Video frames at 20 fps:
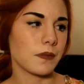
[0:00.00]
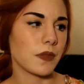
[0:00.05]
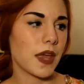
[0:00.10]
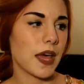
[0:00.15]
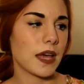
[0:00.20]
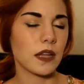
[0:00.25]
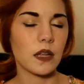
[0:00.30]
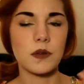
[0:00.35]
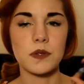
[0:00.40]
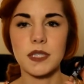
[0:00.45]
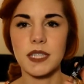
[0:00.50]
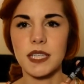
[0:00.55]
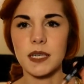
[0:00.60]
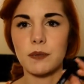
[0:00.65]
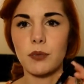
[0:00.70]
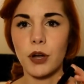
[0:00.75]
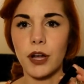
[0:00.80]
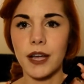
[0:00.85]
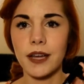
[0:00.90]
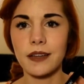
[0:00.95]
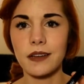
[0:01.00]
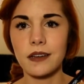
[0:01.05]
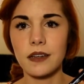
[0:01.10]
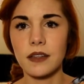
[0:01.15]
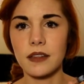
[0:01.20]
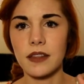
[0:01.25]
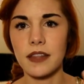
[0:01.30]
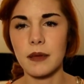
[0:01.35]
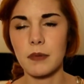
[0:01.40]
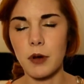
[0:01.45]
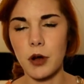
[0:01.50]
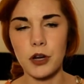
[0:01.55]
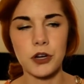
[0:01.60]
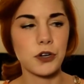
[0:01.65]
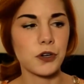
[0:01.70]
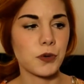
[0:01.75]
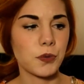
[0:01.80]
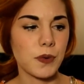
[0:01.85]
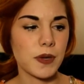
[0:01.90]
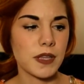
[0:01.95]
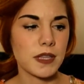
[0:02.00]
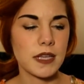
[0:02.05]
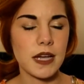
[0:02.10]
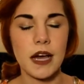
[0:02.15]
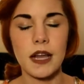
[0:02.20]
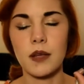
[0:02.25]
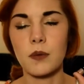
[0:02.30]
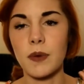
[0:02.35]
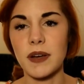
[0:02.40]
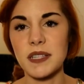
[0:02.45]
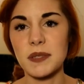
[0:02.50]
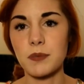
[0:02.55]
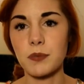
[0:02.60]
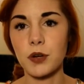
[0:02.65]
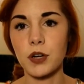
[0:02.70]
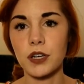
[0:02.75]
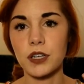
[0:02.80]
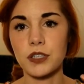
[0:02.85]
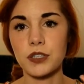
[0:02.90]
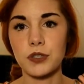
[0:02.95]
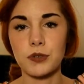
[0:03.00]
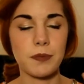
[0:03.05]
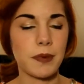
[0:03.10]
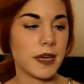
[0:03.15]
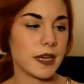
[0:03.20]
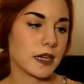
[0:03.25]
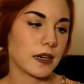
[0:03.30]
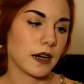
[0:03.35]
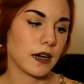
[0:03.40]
LOC brand. They partnered with Toddy Westbrook to make